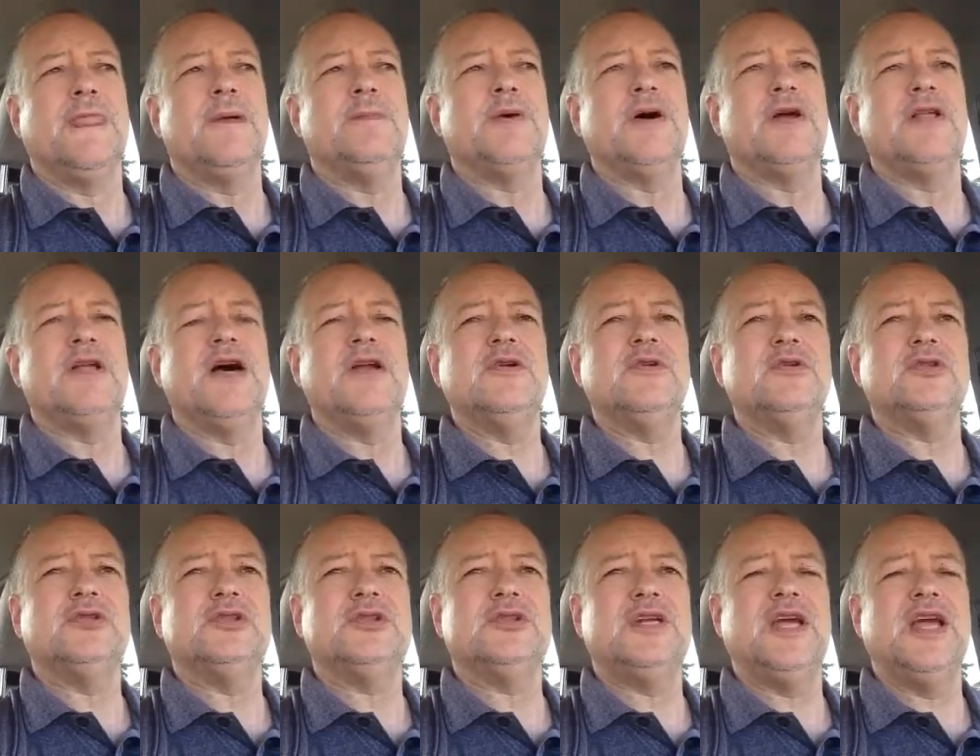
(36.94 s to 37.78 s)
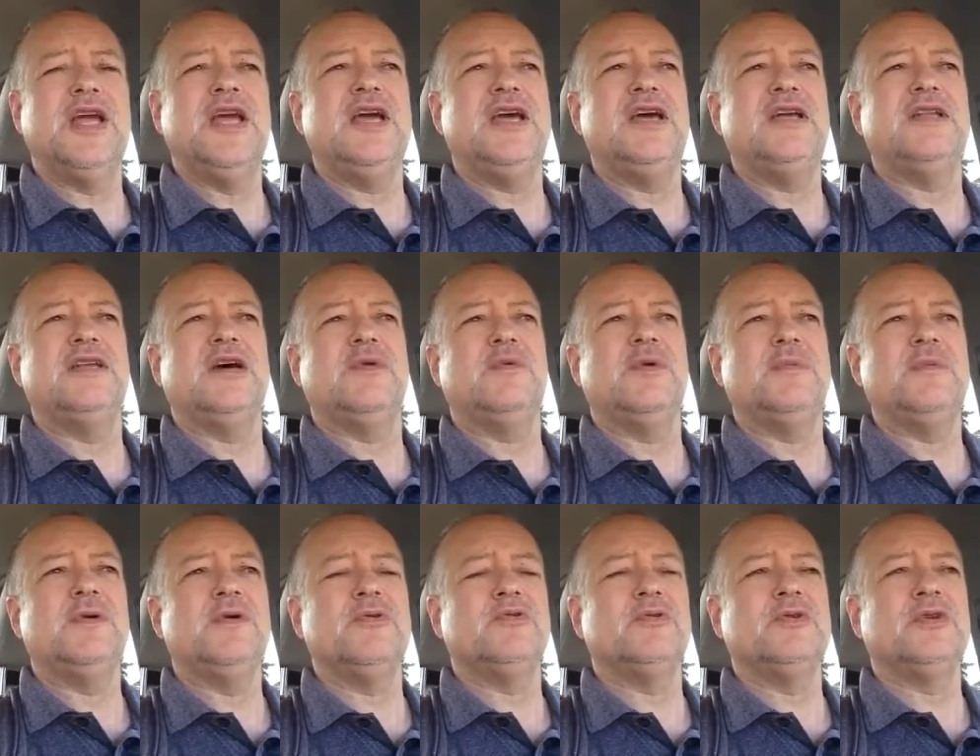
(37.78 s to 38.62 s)
But understand, I
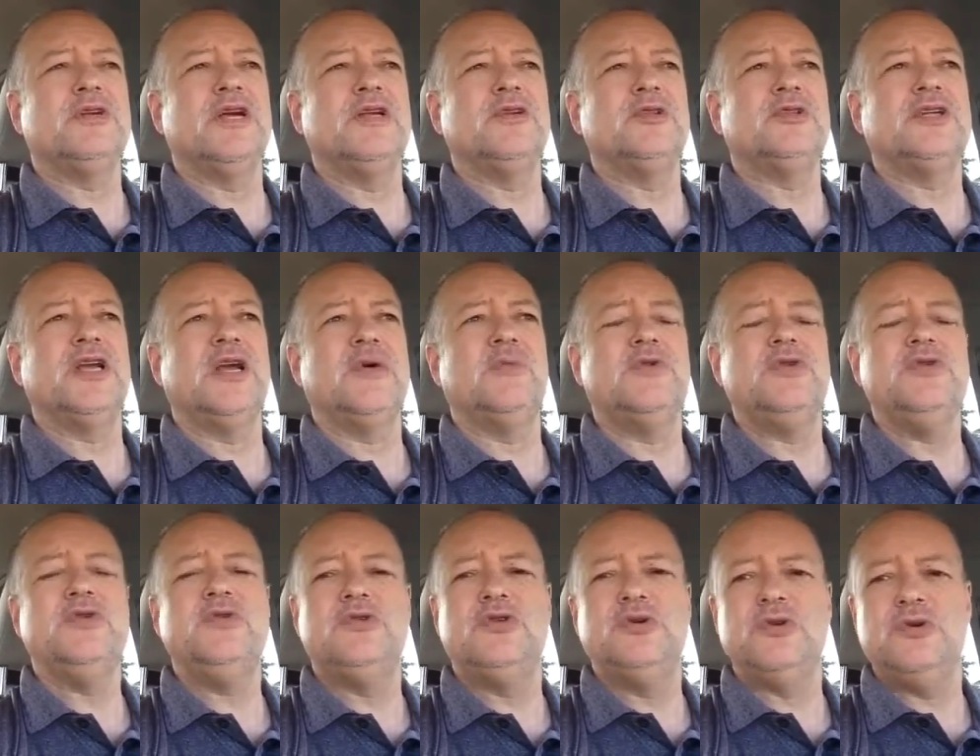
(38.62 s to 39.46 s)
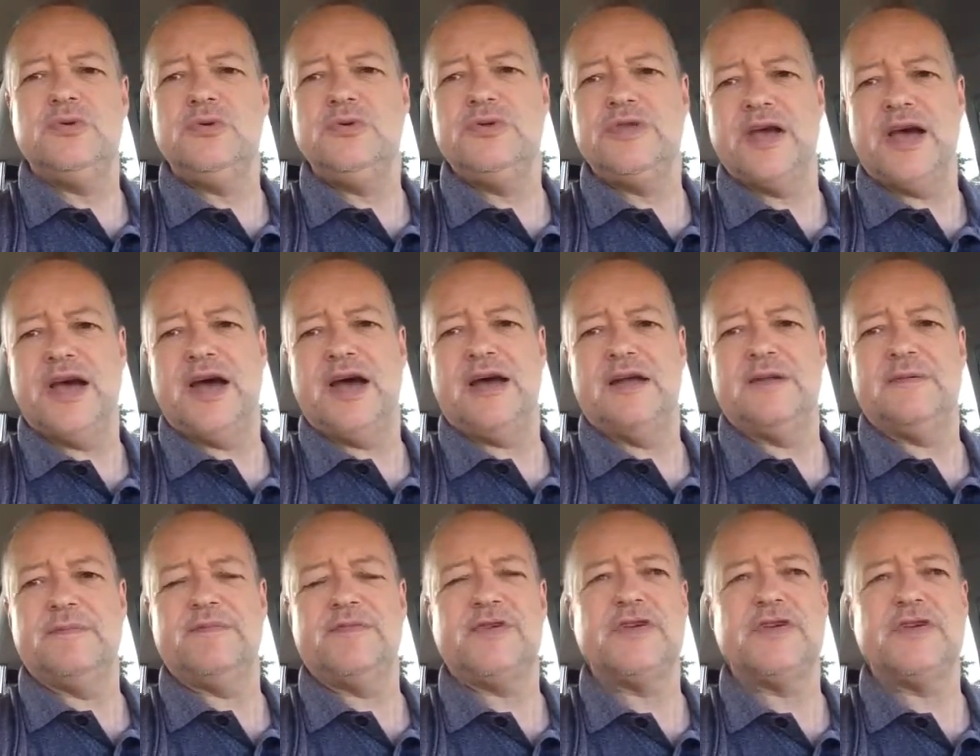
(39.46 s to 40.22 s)
want people to really understand when you do that.